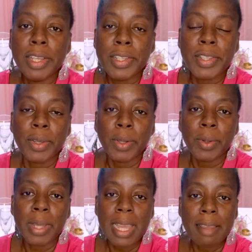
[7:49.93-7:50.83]

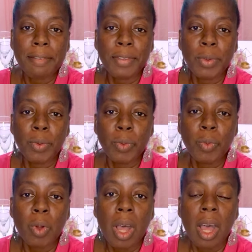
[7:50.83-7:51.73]
So if
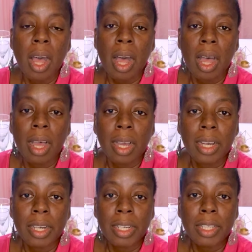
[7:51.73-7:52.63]
you
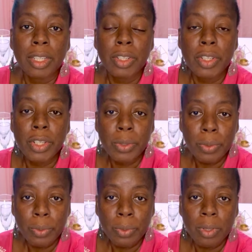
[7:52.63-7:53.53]
are
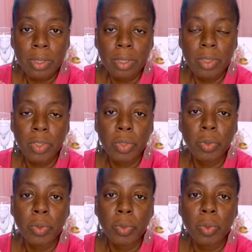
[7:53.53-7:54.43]
new
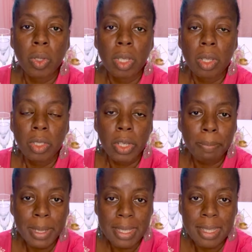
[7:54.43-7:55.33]
to your
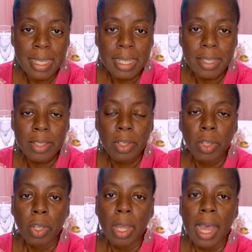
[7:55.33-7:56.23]
business,
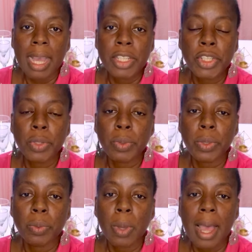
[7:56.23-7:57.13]
I show
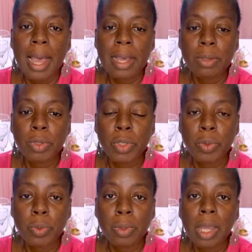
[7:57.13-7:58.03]
you how
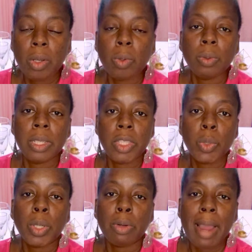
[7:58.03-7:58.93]
to not only
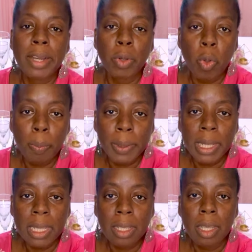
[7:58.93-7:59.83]
do a grand
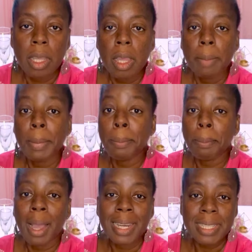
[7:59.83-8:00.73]
opening, but
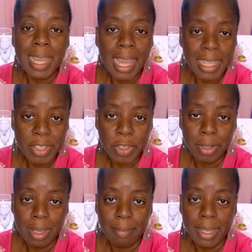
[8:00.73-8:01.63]
monetize
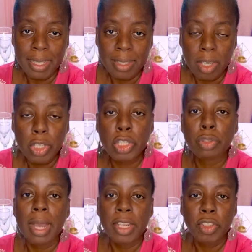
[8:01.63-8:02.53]
your event,
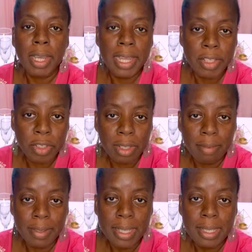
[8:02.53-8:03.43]
strategize your
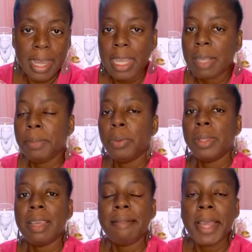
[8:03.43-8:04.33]
event. I help you
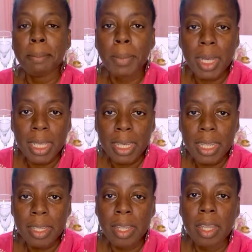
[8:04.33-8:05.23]
with event
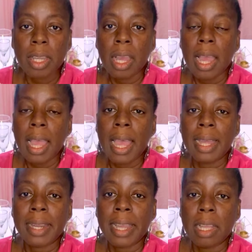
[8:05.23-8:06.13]
marketing,
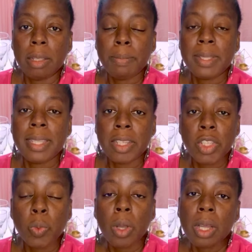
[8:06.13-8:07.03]
and I help
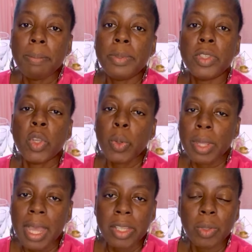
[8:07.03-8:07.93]
set you up so
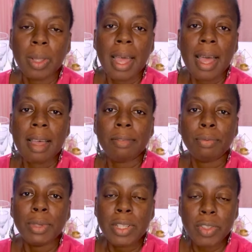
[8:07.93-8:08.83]
that you'll
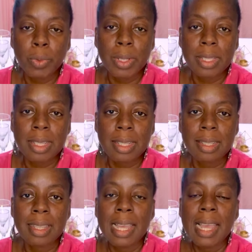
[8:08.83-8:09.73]
have
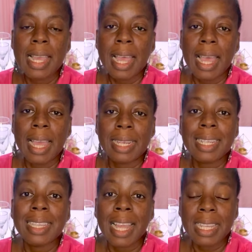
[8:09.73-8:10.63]
resources
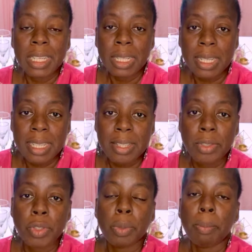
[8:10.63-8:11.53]
and client
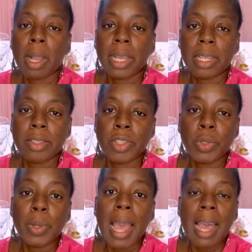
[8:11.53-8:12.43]
lists to market
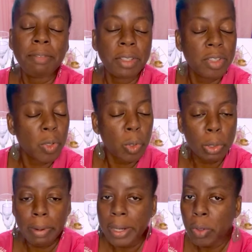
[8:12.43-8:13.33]
to after this whole
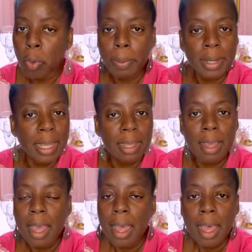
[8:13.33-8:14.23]
grand
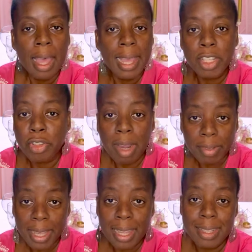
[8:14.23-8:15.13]
opening
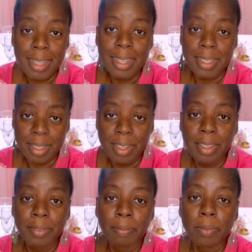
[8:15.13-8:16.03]
extravaganza is
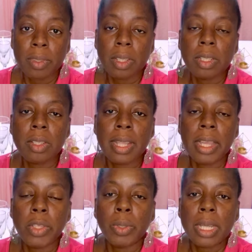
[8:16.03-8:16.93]
done, so
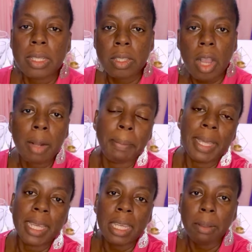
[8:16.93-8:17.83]
that you can start
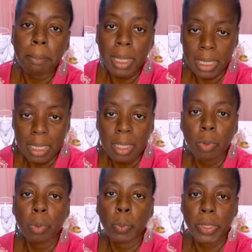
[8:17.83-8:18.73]
making money
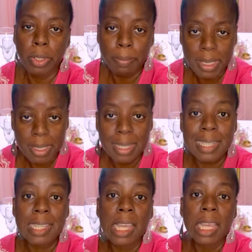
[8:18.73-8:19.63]
with your
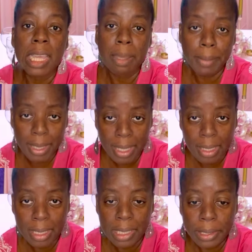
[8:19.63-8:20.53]
business
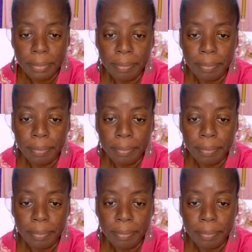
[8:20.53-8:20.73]
immediately.